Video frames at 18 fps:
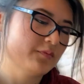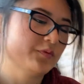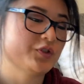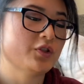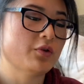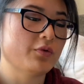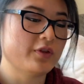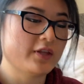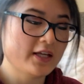
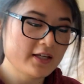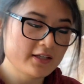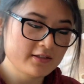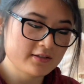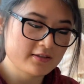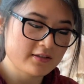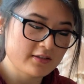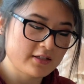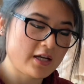So
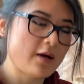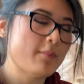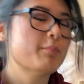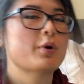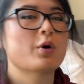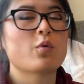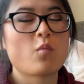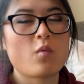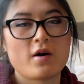this
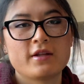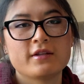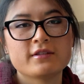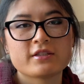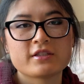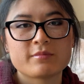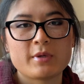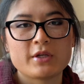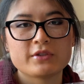number one
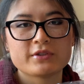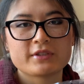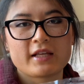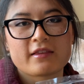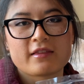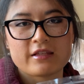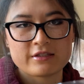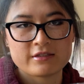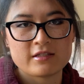smells like
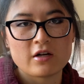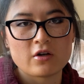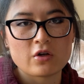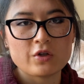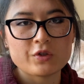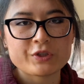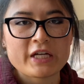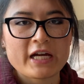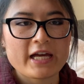the
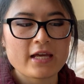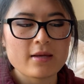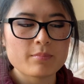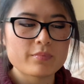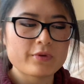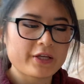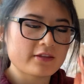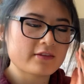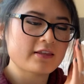snuggle type.
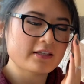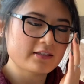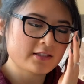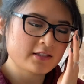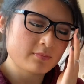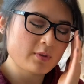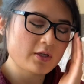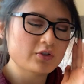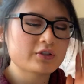Like this
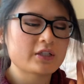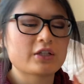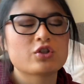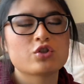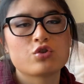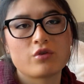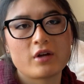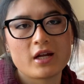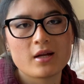smells like
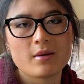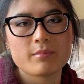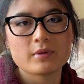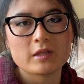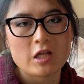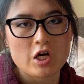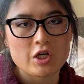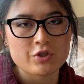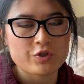straight up
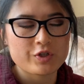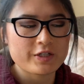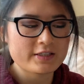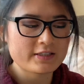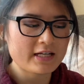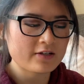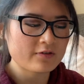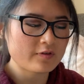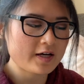laundry
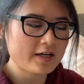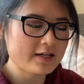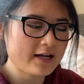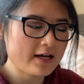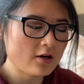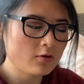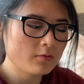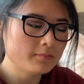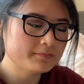scent right now.